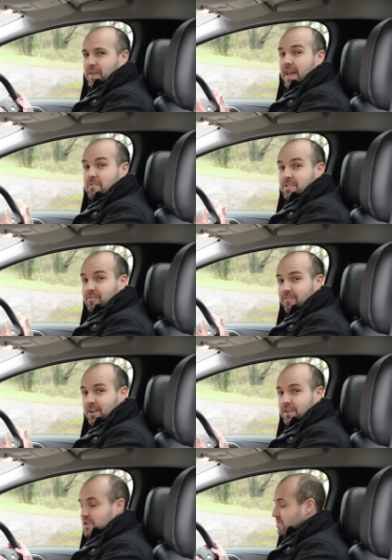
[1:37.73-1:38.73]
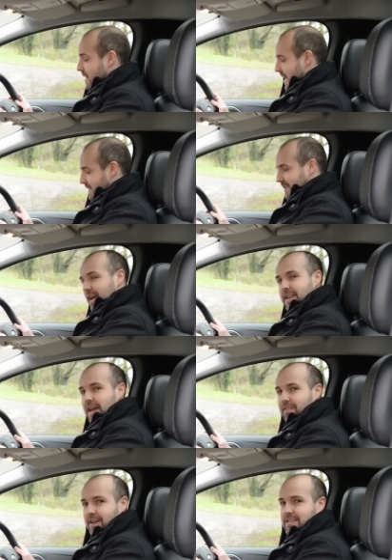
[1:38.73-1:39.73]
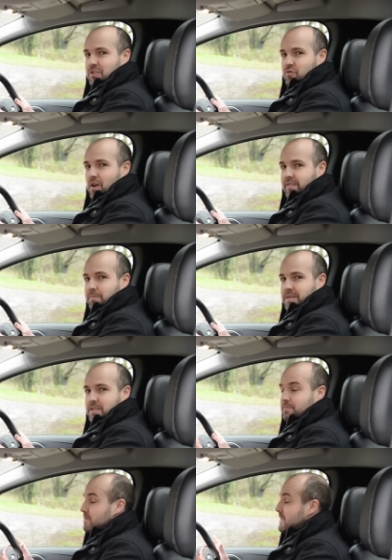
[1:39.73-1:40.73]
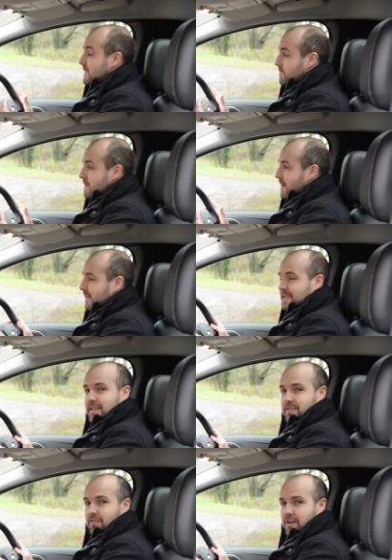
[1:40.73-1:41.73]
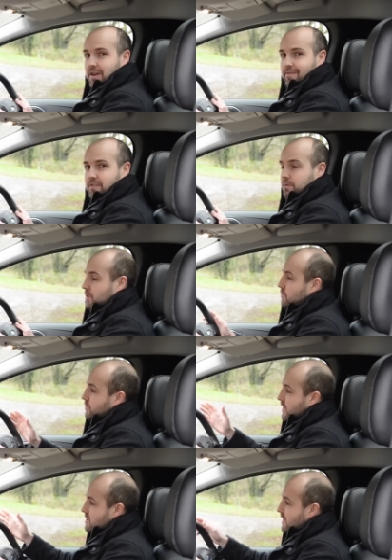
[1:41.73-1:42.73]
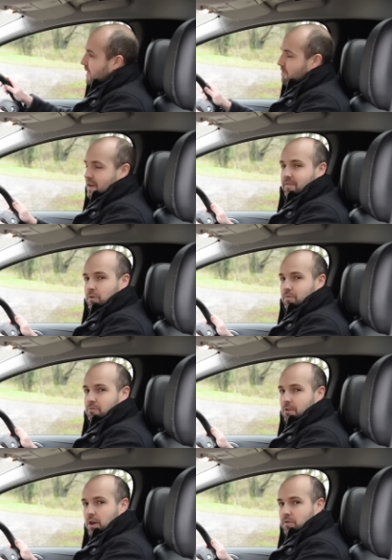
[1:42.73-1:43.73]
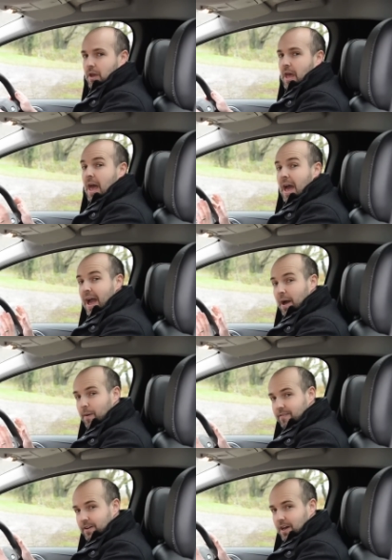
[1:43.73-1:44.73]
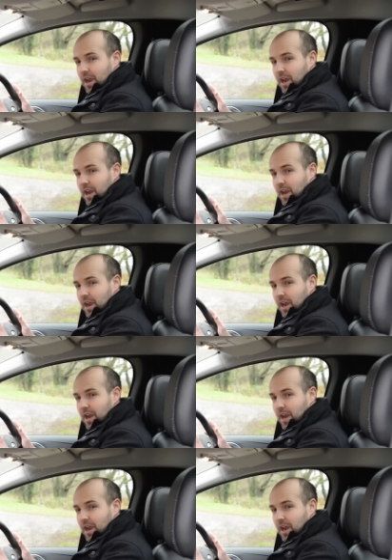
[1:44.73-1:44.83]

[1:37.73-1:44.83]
Here in the front, you get a slightly elevated driving position, which means the B-Max is very comfortable, and also you get a great view of the road. However,